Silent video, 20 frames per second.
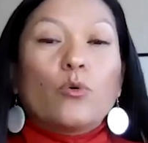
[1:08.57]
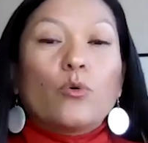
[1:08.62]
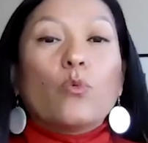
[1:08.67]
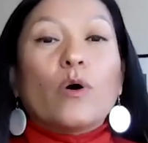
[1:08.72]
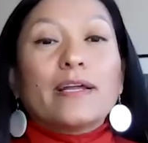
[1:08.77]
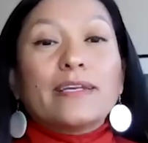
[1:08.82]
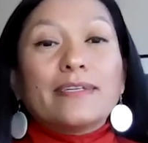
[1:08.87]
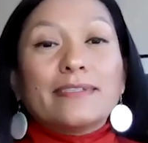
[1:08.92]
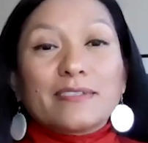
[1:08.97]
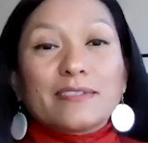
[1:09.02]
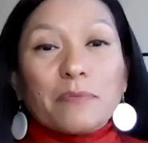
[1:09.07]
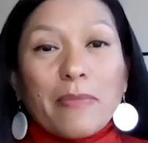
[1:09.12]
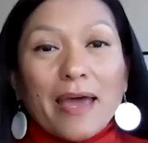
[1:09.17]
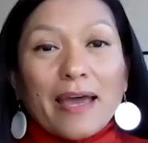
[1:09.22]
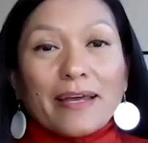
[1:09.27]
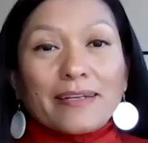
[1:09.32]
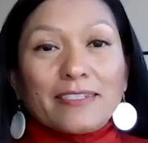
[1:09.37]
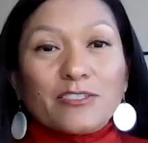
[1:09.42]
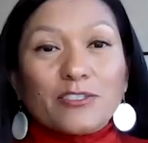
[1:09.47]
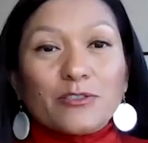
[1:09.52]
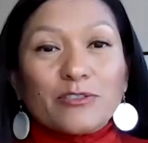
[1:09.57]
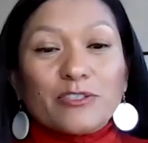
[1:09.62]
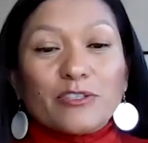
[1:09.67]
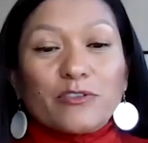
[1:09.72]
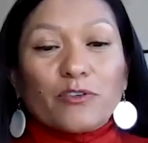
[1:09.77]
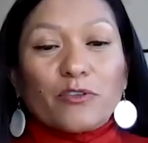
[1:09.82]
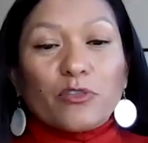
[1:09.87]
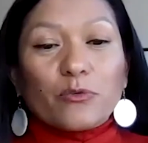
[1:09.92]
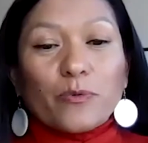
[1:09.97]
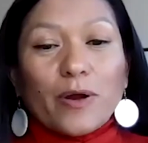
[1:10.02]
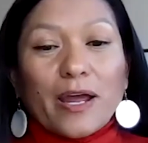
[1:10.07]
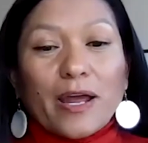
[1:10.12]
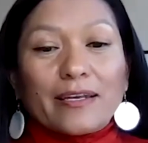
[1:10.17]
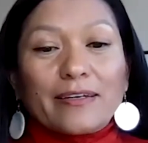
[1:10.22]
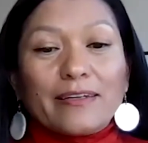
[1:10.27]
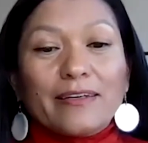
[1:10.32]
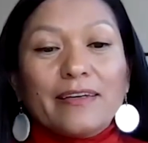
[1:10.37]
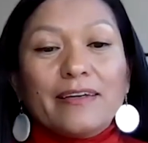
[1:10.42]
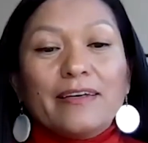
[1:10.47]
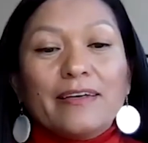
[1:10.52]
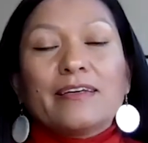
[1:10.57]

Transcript: One is the magnitude of the threat.